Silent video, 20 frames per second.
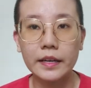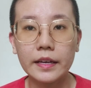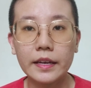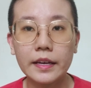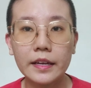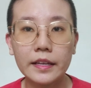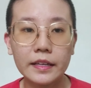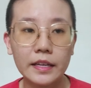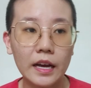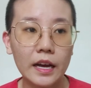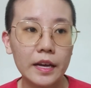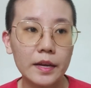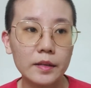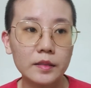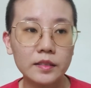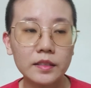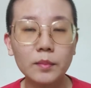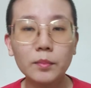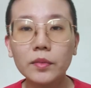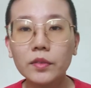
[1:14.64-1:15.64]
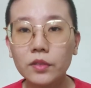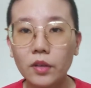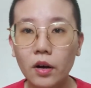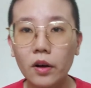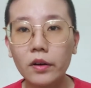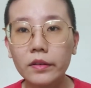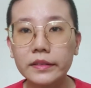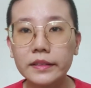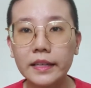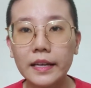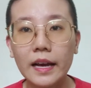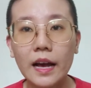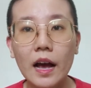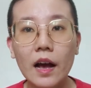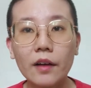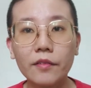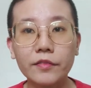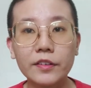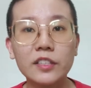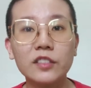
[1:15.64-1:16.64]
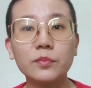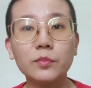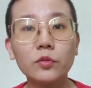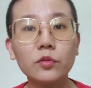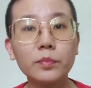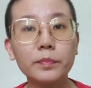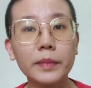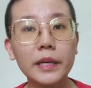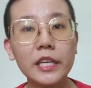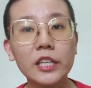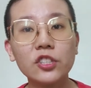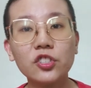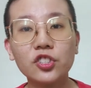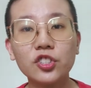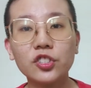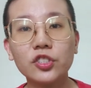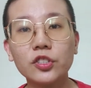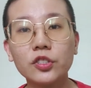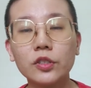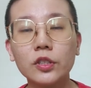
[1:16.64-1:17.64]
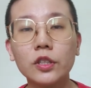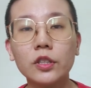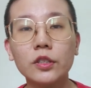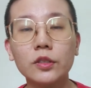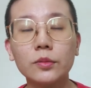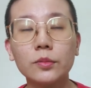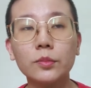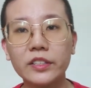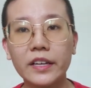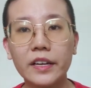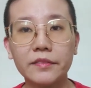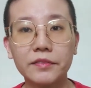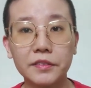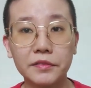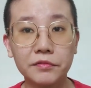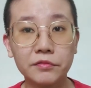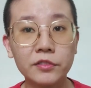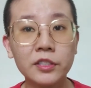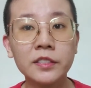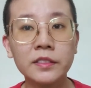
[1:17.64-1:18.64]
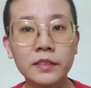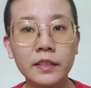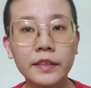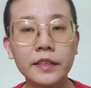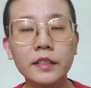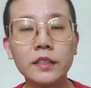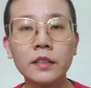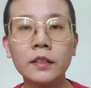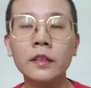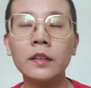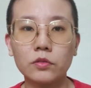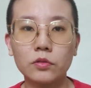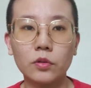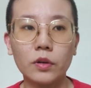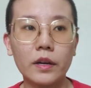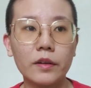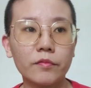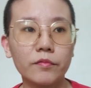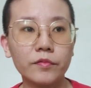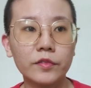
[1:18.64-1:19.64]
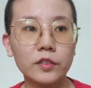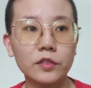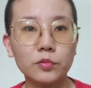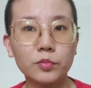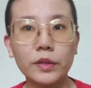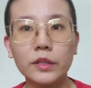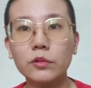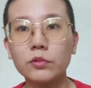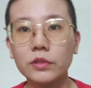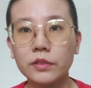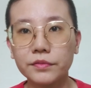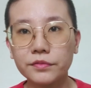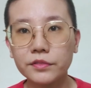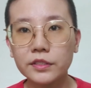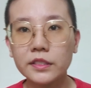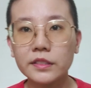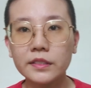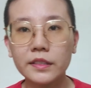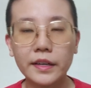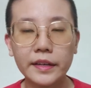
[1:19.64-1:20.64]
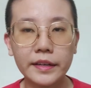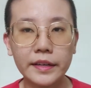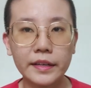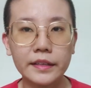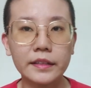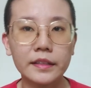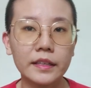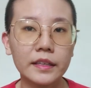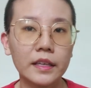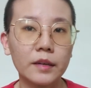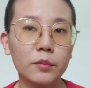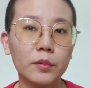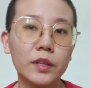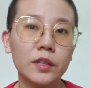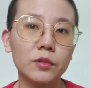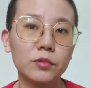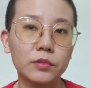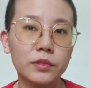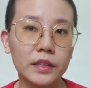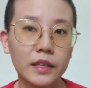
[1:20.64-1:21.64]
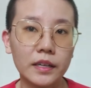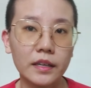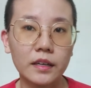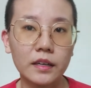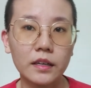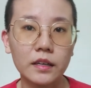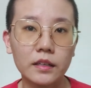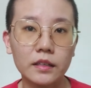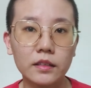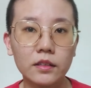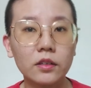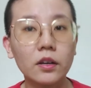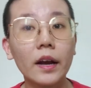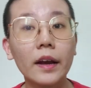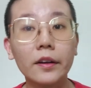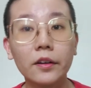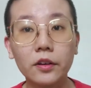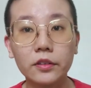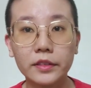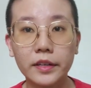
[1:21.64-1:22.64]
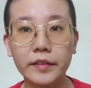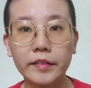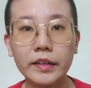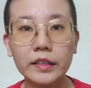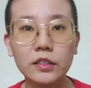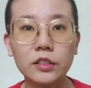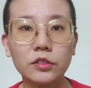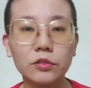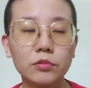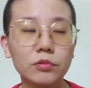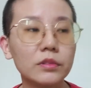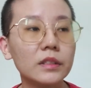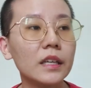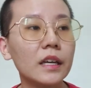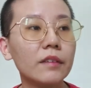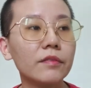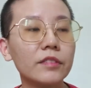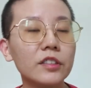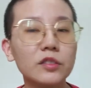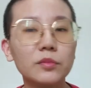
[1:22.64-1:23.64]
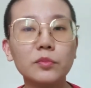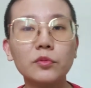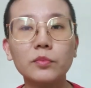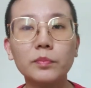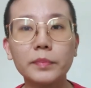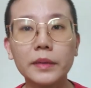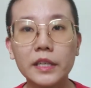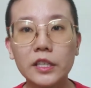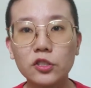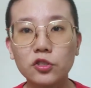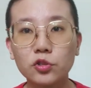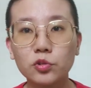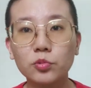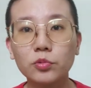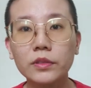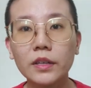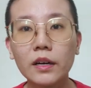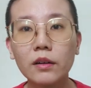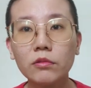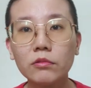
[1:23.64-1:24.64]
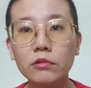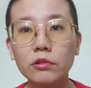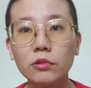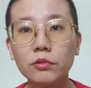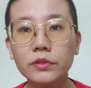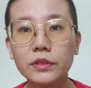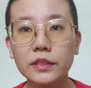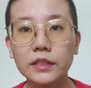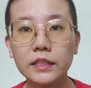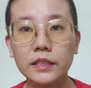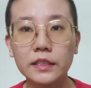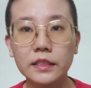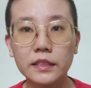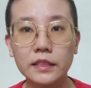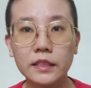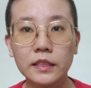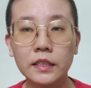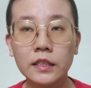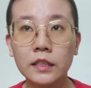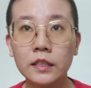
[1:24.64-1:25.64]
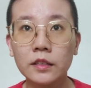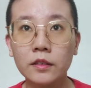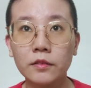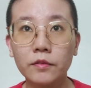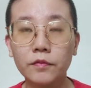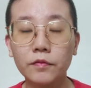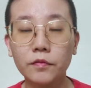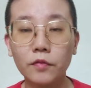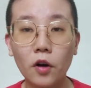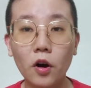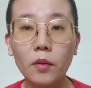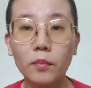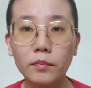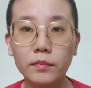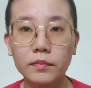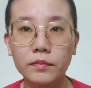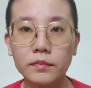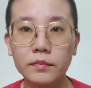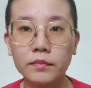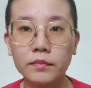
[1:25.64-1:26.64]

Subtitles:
And I stumbled on their Facebook page. They have a free site. So I first went to the free site and then I got directed to their Facebook page to download the form